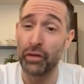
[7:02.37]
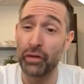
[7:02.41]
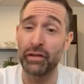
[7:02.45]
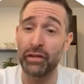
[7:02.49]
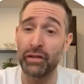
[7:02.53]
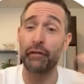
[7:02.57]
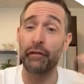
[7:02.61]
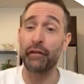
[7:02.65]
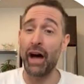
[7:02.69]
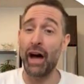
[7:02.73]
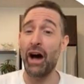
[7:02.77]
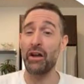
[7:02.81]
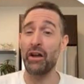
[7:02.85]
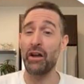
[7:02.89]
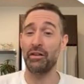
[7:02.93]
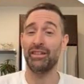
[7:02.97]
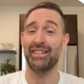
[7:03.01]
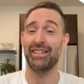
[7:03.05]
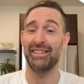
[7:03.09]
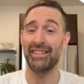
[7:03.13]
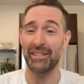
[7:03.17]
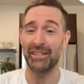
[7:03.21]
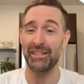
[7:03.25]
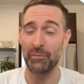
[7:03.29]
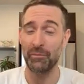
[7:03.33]
in value
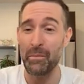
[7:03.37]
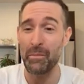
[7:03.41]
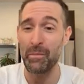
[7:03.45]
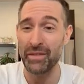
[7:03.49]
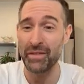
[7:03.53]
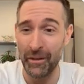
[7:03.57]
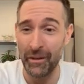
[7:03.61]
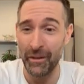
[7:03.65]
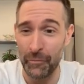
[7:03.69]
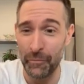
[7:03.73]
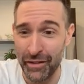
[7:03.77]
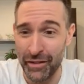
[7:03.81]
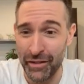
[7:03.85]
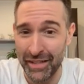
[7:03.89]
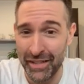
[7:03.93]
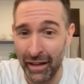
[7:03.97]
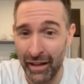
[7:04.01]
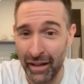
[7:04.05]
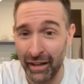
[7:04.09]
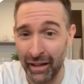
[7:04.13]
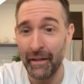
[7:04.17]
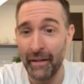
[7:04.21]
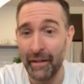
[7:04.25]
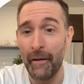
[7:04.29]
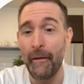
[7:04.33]
to this website when you
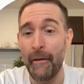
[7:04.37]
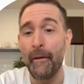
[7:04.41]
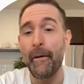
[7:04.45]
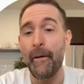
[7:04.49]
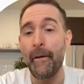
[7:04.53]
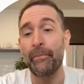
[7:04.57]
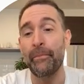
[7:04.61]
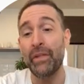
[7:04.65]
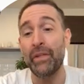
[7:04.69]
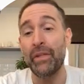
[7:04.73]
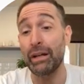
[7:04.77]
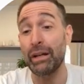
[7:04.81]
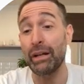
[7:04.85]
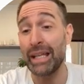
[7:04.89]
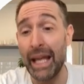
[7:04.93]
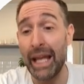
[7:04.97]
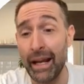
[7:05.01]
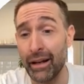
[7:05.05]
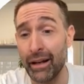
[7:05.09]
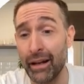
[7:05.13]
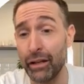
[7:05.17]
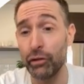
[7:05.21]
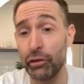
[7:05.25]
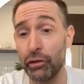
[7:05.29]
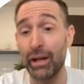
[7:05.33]
sell it. Now,
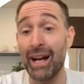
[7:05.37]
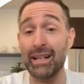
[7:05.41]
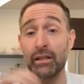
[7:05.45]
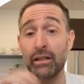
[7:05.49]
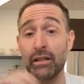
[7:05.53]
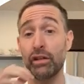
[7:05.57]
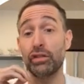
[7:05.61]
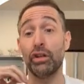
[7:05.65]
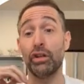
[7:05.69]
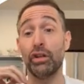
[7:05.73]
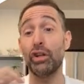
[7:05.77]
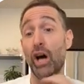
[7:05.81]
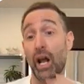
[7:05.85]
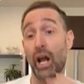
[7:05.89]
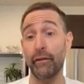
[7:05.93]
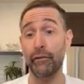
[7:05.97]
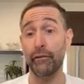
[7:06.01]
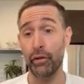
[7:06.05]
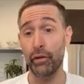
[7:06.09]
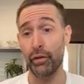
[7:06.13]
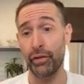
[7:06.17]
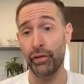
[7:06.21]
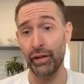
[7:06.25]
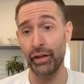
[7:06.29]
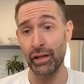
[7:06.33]
candidly, you guys, there's a lot of
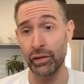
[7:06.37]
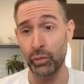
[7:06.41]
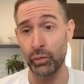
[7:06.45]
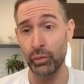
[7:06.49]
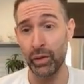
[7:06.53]
other things we